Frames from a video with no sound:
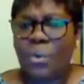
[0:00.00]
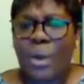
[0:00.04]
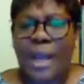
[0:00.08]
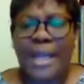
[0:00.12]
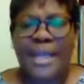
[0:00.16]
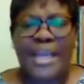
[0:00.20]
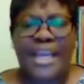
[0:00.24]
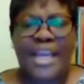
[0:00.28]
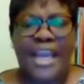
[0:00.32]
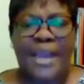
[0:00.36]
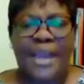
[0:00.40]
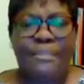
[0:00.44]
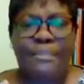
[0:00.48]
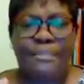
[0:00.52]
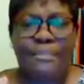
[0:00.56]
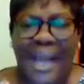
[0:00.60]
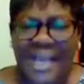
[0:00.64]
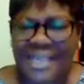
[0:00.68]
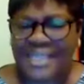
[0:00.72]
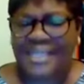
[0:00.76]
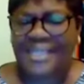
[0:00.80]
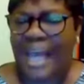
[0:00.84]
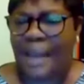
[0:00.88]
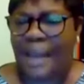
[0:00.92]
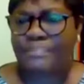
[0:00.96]
when he
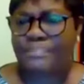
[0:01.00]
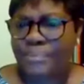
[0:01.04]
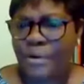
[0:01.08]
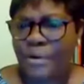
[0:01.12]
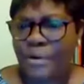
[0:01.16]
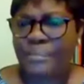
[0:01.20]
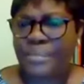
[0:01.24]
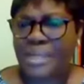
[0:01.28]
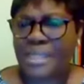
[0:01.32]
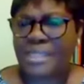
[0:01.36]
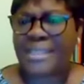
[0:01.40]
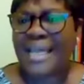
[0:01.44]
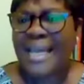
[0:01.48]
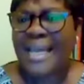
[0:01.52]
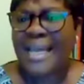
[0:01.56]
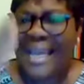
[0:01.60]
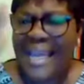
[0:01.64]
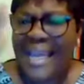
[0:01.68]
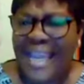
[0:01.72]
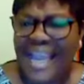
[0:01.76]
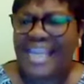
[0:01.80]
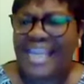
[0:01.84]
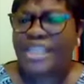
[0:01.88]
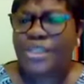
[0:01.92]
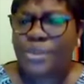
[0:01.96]
makes that promise,
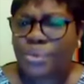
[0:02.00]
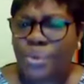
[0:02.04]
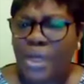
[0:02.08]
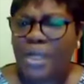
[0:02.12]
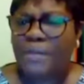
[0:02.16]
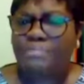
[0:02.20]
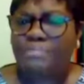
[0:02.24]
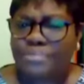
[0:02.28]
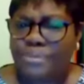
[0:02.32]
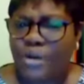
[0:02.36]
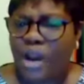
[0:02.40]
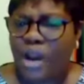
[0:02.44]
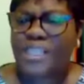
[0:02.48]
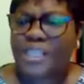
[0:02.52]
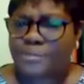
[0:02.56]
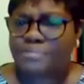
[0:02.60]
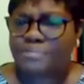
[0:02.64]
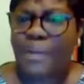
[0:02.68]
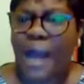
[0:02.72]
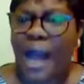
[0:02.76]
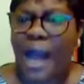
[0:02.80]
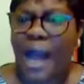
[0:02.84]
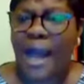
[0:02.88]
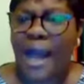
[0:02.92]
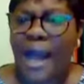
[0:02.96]
it will
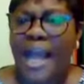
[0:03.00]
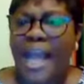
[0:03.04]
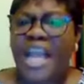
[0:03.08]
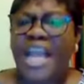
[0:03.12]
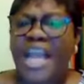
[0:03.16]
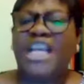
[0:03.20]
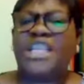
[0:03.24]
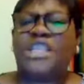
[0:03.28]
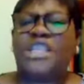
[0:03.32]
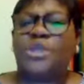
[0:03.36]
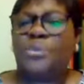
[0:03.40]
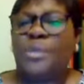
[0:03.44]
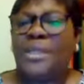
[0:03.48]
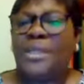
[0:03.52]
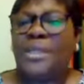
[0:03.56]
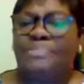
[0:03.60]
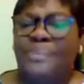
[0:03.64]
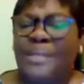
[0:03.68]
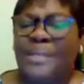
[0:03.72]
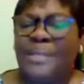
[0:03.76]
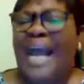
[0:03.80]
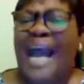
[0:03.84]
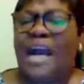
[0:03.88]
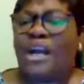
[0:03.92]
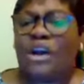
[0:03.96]
prosper. It will
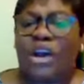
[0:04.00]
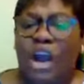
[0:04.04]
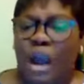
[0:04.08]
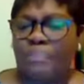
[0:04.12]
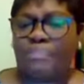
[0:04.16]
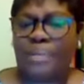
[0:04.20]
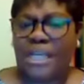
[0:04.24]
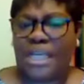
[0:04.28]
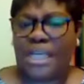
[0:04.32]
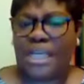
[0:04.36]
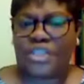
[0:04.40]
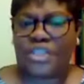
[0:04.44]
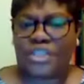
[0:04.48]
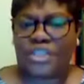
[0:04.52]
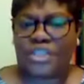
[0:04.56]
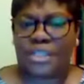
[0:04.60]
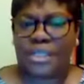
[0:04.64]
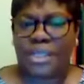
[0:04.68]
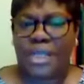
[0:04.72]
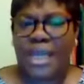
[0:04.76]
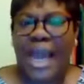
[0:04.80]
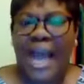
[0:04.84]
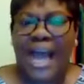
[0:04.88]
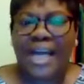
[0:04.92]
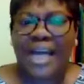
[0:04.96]
be accomplished.
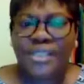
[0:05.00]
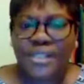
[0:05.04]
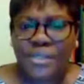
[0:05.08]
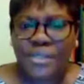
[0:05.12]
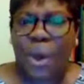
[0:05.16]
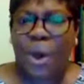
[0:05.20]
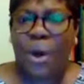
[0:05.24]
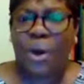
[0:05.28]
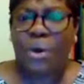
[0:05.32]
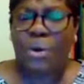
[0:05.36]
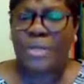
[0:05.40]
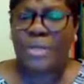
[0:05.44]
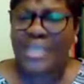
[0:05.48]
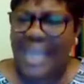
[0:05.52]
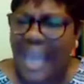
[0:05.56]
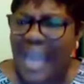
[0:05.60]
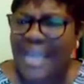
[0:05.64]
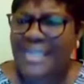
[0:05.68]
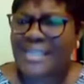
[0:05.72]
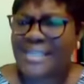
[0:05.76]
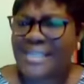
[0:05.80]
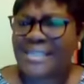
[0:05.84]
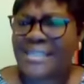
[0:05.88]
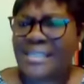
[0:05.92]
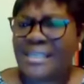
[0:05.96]
And so,
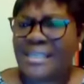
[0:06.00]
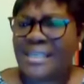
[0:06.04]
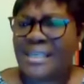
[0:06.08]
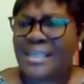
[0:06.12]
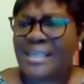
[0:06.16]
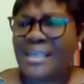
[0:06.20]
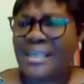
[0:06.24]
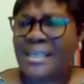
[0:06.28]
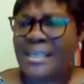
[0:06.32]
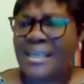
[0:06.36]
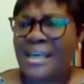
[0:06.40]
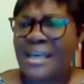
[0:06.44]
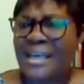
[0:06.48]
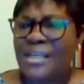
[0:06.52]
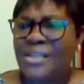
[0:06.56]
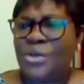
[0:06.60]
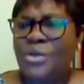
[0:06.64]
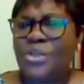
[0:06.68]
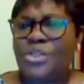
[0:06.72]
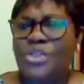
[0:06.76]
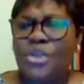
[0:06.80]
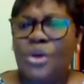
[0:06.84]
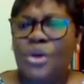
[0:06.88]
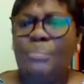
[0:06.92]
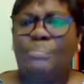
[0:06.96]
yes,
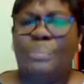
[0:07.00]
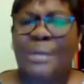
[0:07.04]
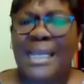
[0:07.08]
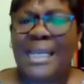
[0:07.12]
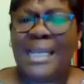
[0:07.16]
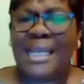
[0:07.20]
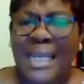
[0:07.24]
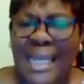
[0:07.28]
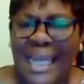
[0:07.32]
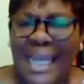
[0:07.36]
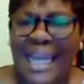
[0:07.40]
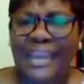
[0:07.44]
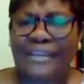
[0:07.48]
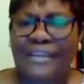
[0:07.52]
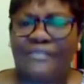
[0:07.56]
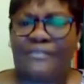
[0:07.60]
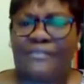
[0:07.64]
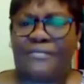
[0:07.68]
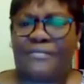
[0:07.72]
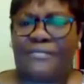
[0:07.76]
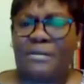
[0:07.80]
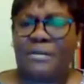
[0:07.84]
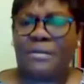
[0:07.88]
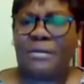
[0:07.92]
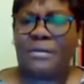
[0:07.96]
you should
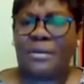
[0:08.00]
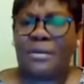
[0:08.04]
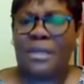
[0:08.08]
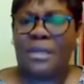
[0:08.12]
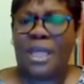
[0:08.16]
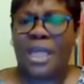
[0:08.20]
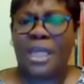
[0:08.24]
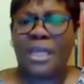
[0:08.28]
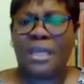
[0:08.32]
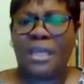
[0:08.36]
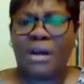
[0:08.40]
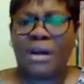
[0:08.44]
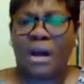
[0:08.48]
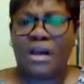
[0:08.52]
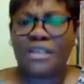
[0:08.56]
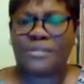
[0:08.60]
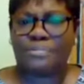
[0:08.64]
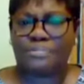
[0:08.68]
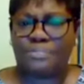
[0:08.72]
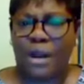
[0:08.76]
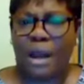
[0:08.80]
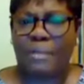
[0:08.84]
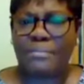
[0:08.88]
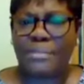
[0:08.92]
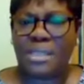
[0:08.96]
believe in God's
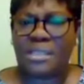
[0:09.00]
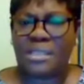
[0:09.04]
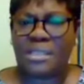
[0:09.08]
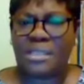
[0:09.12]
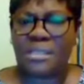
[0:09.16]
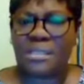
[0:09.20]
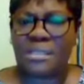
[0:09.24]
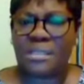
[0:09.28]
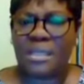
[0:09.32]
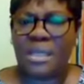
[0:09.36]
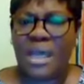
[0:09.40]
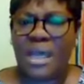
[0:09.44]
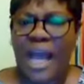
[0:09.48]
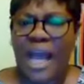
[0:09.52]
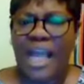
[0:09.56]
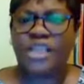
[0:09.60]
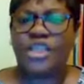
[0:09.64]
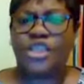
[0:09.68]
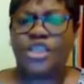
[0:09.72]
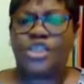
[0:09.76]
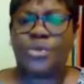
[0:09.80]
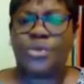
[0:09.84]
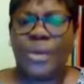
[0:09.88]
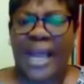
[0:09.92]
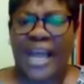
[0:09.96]
promises and
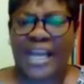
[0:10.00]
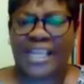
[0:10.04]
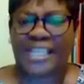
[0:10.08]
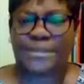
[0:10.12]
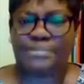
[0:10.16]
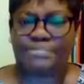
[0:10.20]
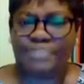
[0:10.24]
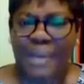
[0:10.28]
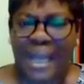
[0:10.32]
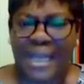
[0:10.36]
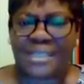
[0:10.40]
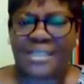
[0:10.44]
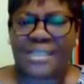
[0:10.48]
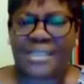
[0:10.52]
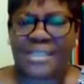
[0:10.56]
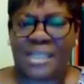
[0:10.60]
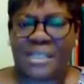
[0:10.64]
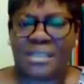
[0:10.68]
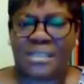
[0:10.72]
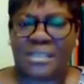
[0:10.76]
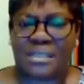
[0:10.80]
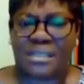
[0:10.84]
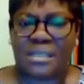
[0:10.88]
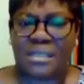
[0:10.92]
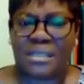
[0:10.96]
you should expect
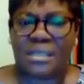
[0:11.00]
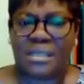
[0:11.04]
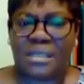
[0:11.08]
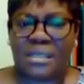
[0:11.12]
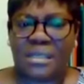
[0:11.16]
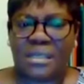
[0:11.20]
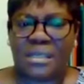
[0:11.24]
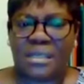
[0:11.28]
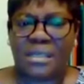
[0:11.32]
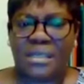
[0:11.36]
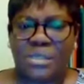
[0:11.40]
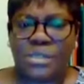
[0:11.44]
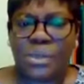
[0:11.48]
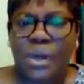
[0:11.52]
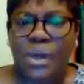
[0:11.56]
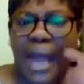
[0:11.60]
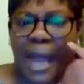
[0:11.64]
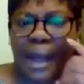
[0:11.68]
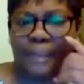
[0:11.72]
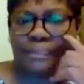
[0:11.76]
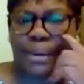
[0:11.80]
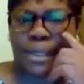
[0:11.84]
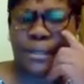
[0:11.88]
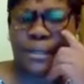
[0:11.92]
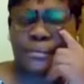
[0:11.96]
it to
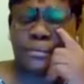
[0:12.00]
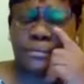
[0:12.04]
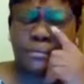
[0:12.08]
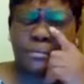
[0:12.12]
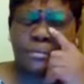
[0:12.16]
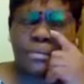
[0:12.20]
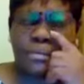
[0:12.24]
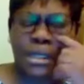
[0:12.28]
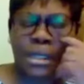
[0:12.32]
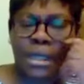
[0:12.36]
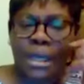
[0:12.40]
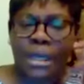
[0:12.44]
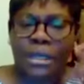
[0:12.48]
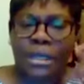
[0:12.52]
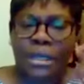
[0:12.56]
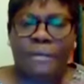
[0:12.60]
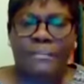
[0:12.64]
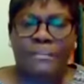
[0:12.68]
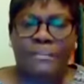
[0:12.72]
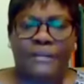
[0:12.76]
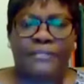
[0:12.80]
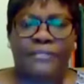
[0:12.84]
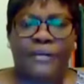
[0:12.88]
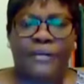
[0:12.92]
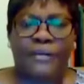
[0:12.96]
happen.
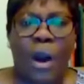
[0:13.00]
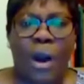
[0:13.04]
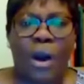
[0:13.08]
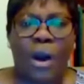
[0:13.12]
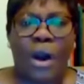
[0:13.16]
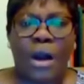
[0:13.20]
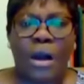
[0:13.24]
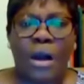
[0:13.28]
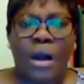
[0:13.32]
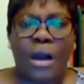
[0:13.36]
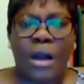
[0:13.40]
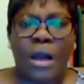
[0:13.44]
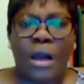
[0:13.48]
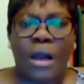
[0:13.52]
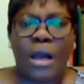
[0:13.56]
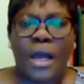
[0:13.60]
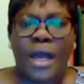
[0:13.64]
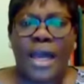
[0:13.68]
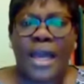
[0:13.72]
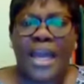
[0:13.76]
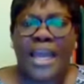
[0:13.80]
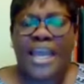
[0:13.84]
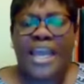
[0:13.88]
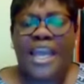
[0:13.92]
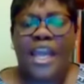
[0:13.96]
Number four,
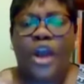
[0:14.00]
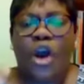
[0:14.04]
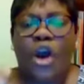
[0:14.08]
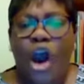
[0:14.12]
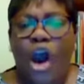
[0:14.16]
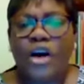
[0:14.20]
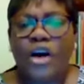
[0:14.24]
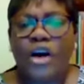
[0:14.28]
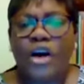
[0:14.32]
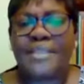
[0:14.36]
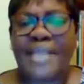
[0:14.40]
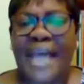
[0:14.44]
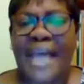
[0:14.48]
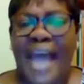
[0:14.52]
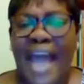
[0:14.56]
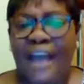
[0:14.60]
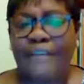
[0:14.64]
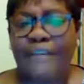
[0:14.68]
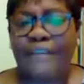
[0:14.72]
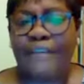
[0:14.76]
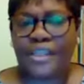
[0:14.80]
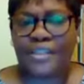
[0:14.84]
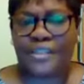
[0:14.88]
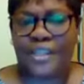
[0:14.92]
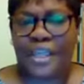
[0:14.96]
he owns
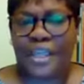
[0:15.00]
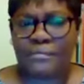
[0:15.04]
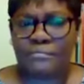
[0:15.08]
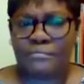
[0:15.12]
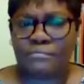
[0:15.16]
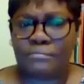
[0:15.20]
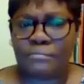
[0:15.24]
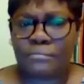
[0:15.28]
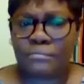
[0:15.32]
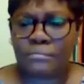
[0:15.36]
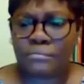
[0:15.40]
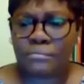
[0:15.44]
everything.